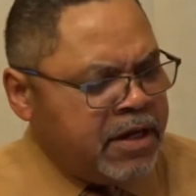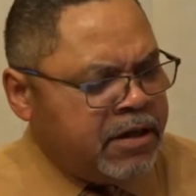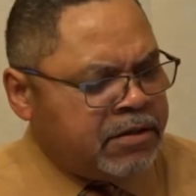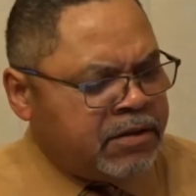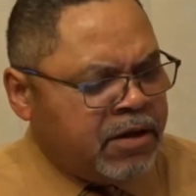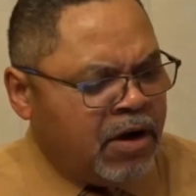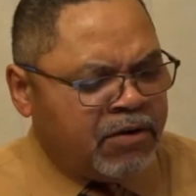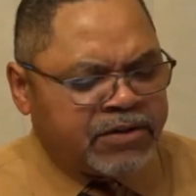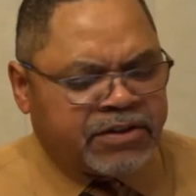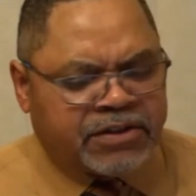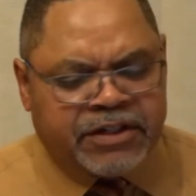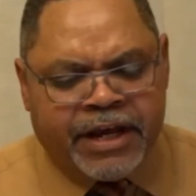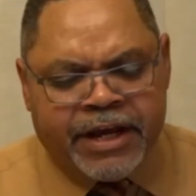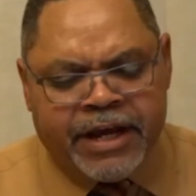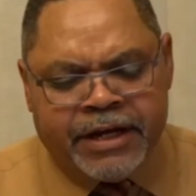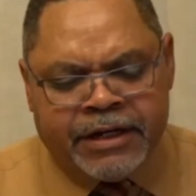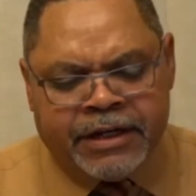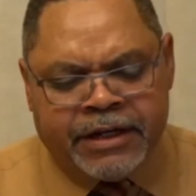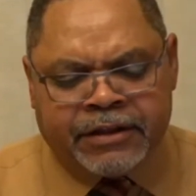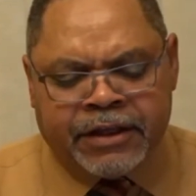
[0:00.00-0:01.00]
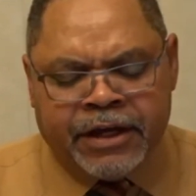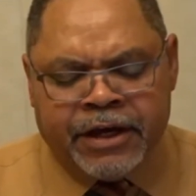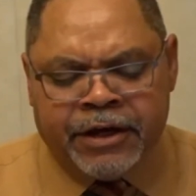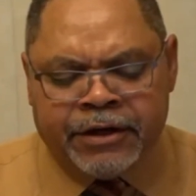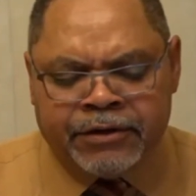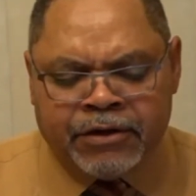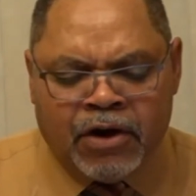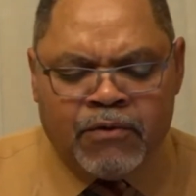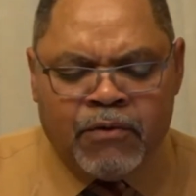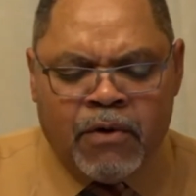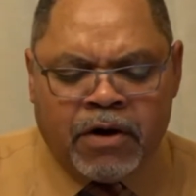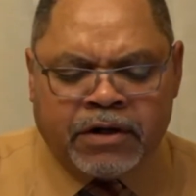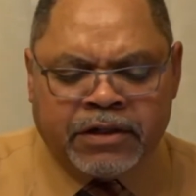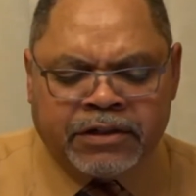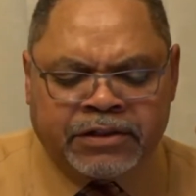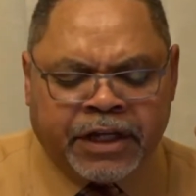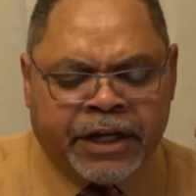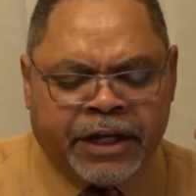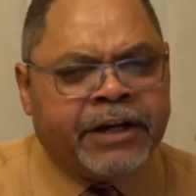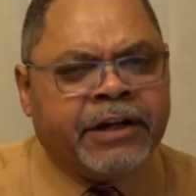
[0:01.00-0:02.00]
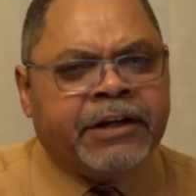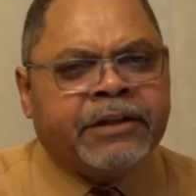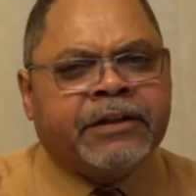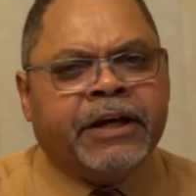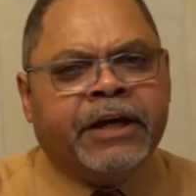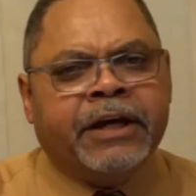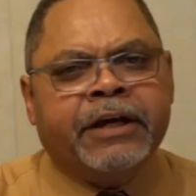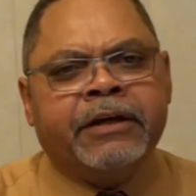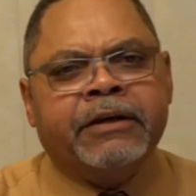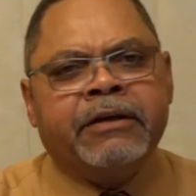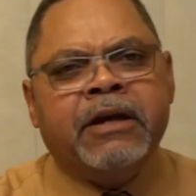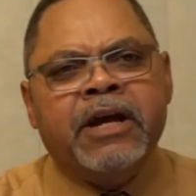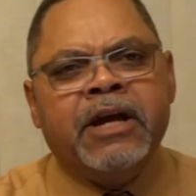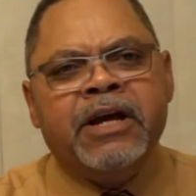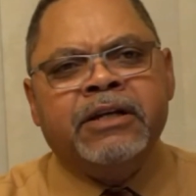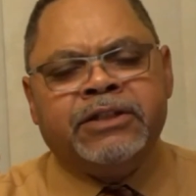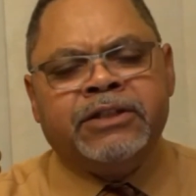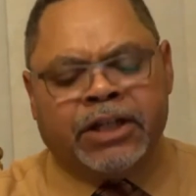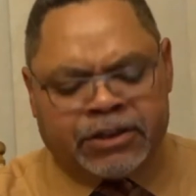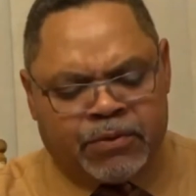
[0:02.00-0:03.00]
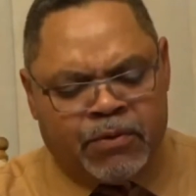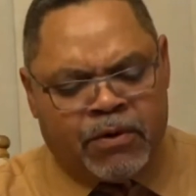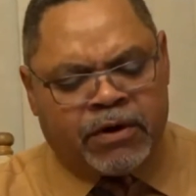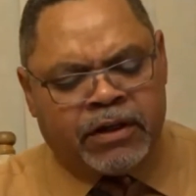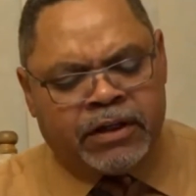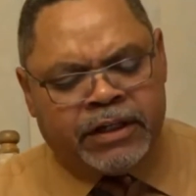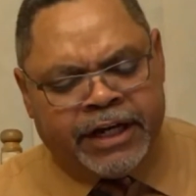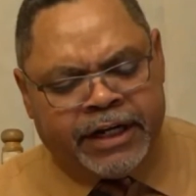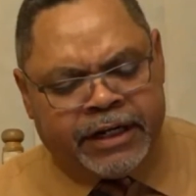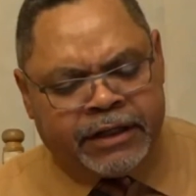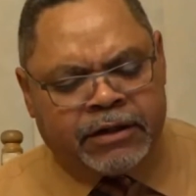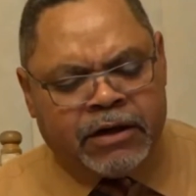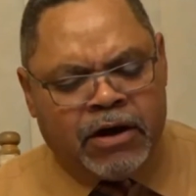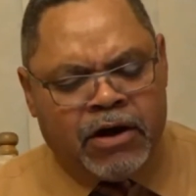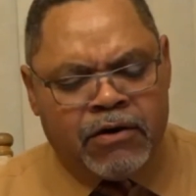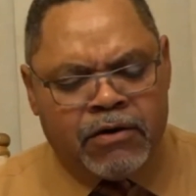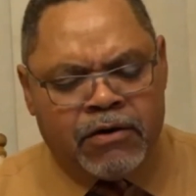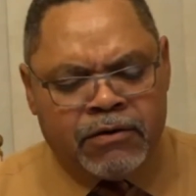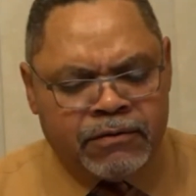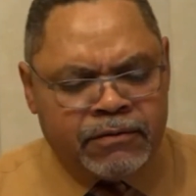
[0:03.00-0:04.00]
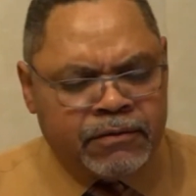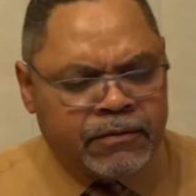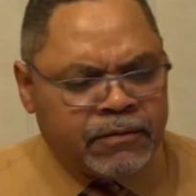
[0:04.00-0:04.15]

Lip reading: Don't say anything, don't want to say anything, just want to let it go.